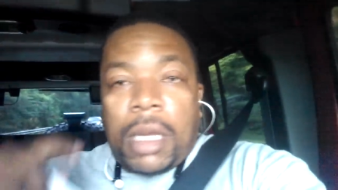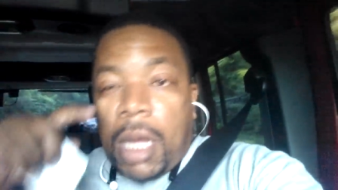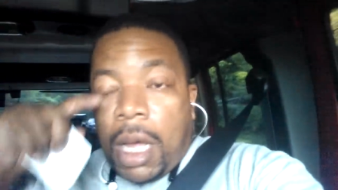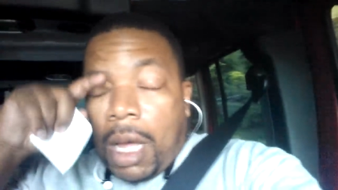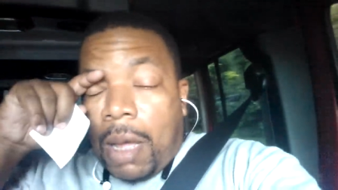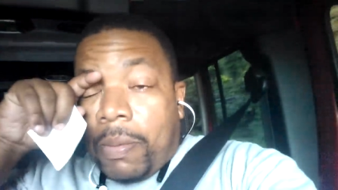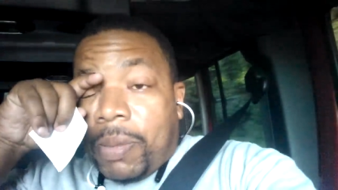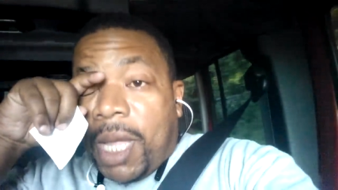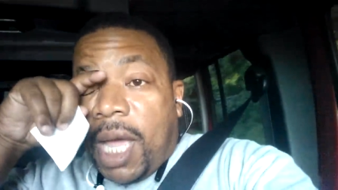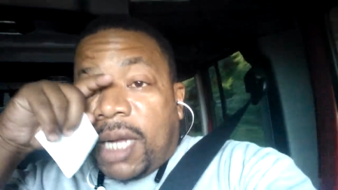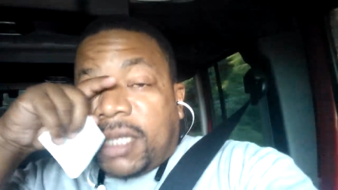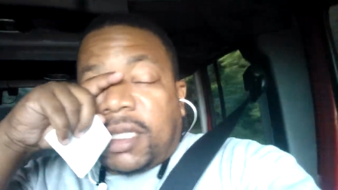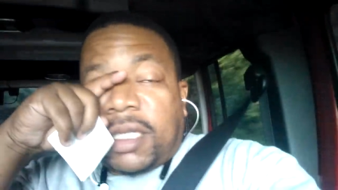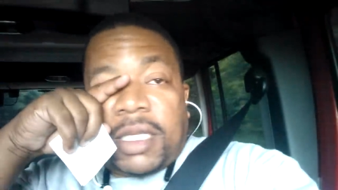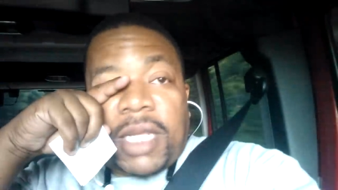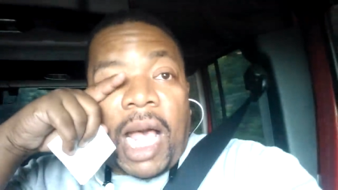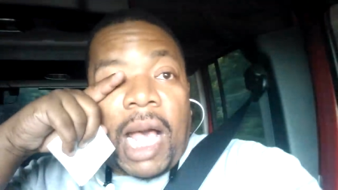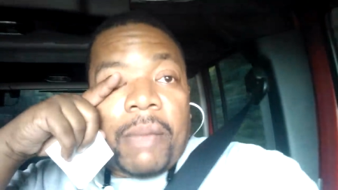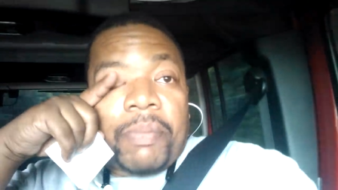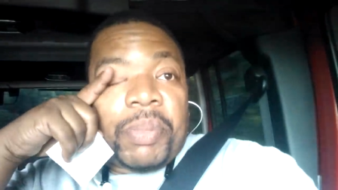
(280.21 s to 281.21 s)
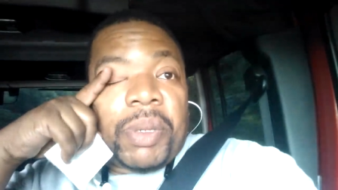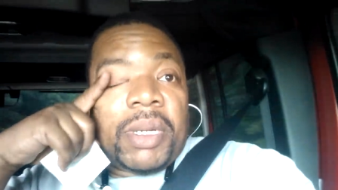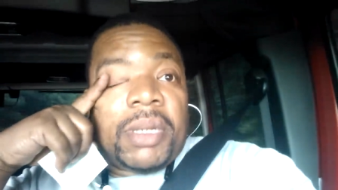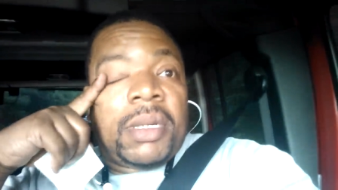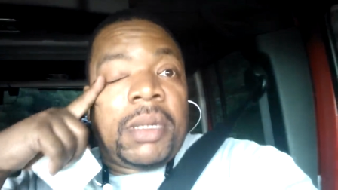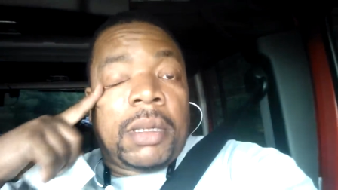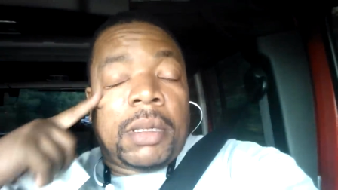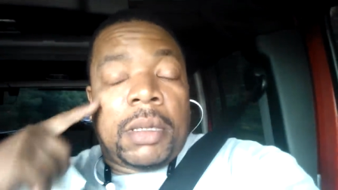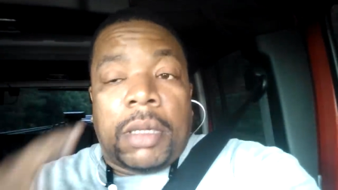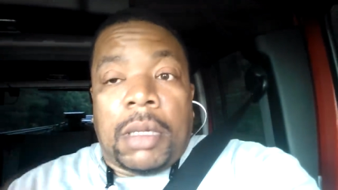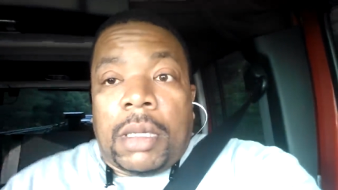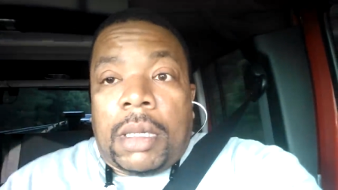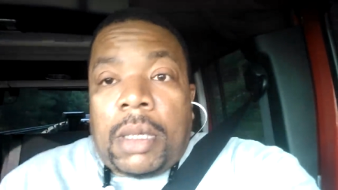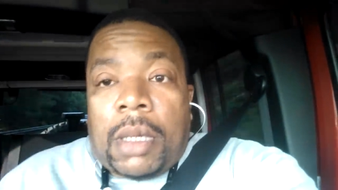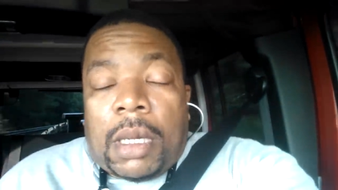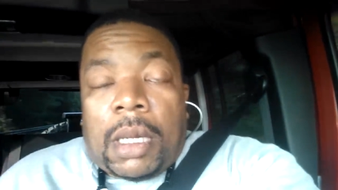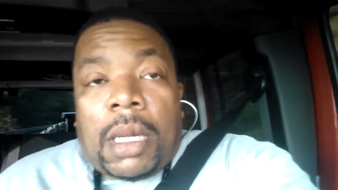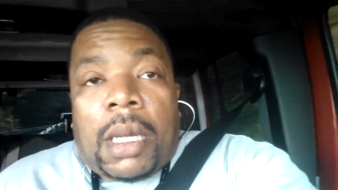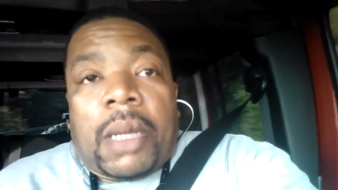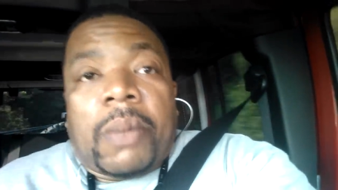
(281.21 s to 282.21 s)
I'm not stopping.
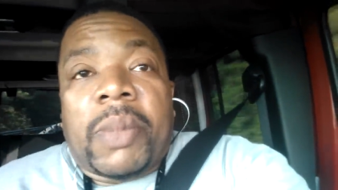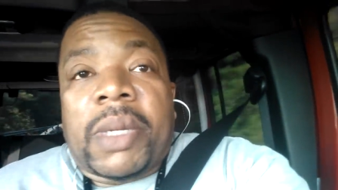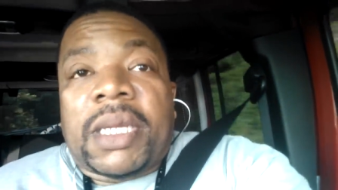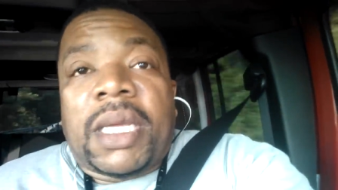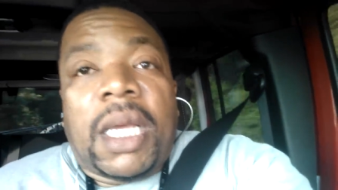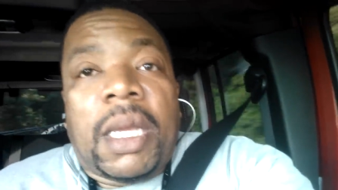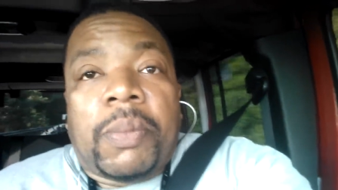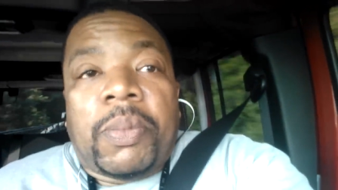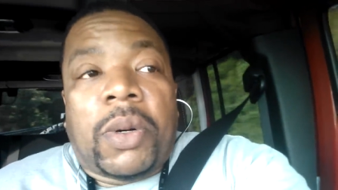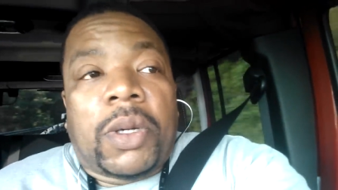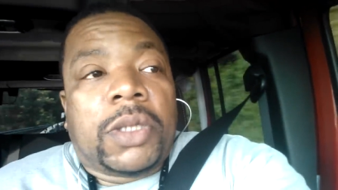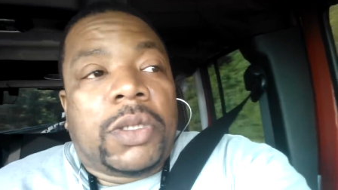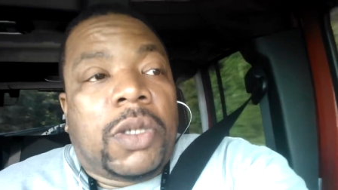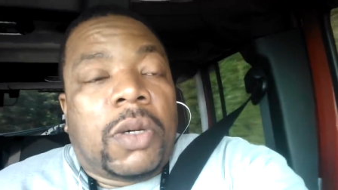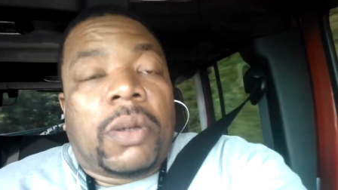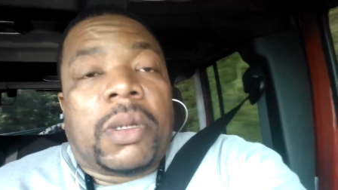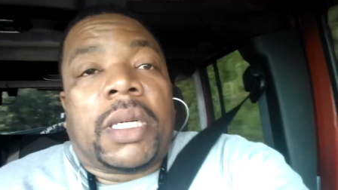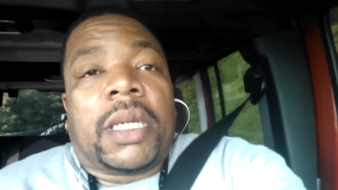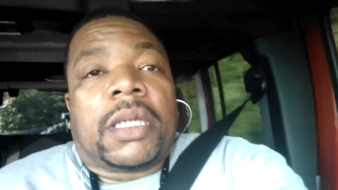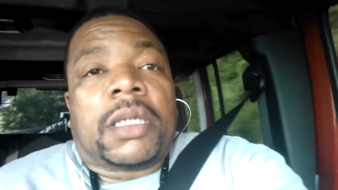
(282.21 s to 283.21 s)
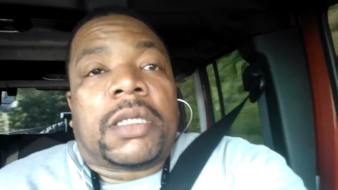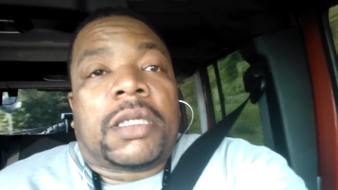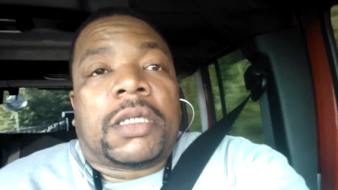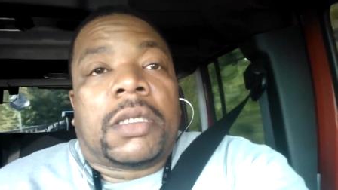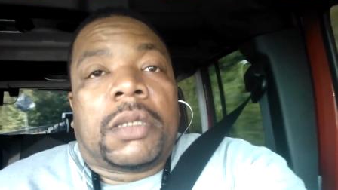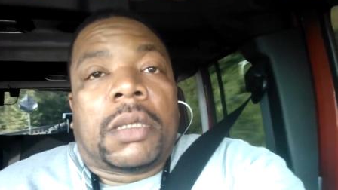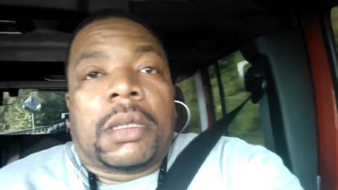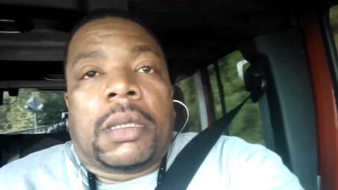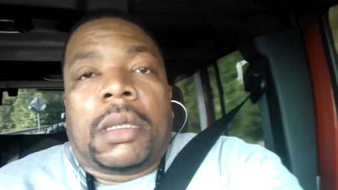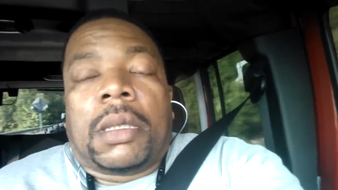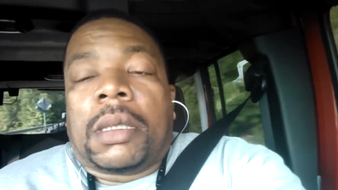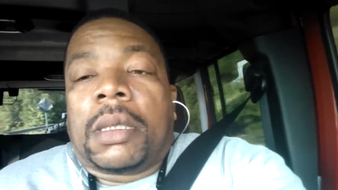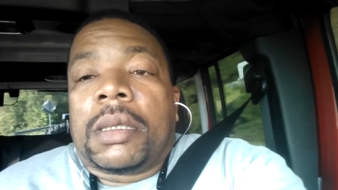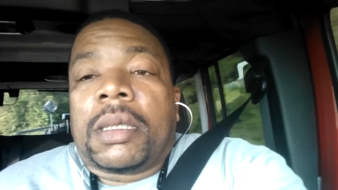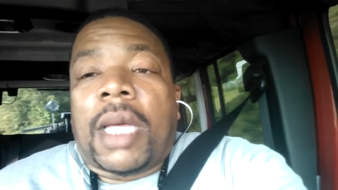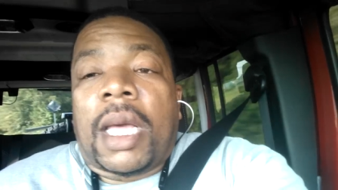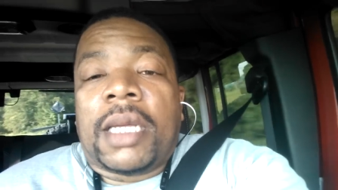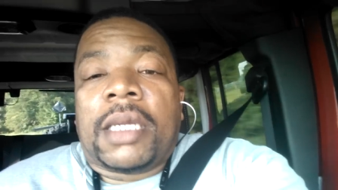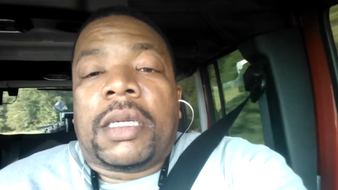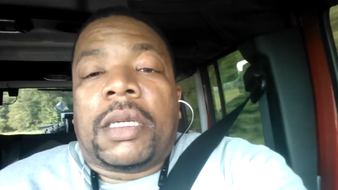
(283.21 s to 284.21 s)
I'm gonna keep on doing this.
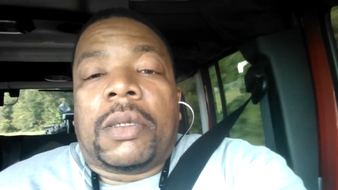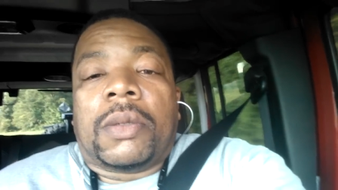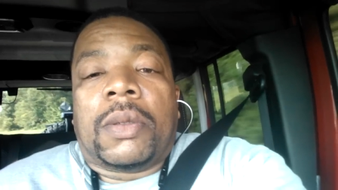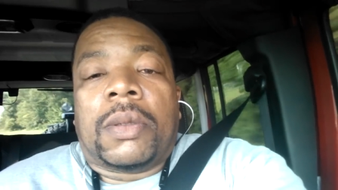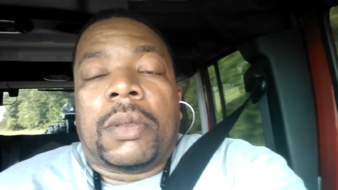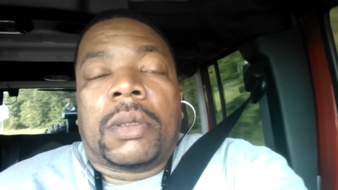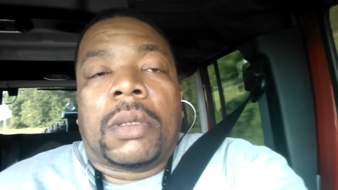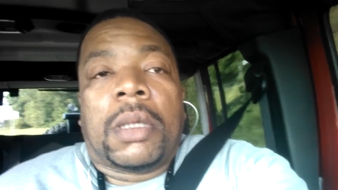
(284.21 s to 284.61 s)
Thank you.